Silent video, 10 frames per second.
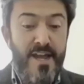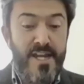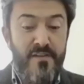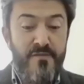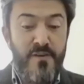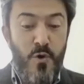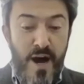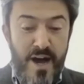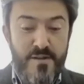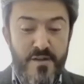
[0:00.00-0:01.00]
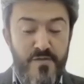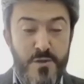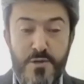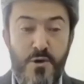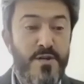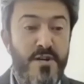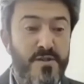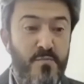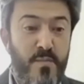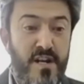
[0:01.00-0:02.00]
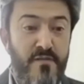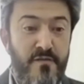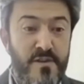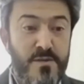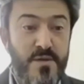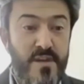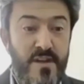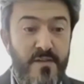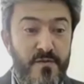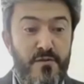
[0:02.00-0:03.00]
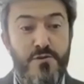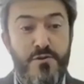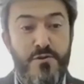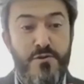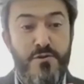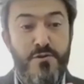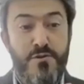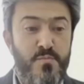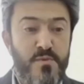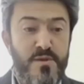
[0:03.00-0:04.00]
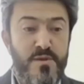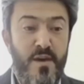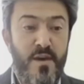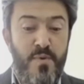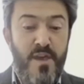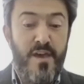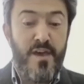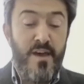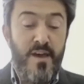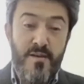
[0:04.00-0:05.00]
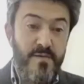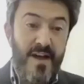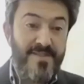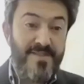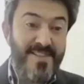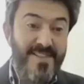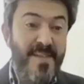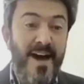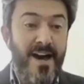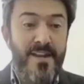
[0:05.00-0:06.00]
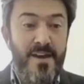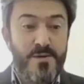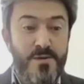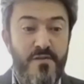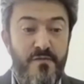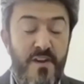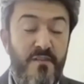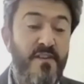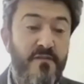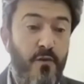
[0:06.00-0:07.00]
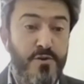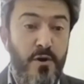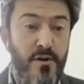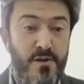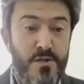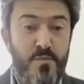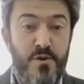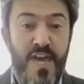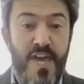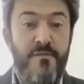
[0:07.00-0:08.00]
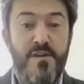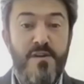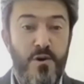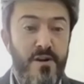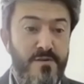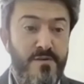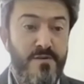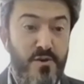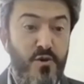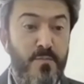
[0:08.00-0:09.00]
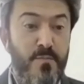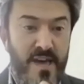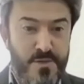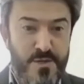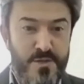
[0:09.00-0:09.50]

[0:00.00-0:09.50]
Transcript: And if you add the societal benefits, the return of the investment can be that high as $54 for every dollar that you invest.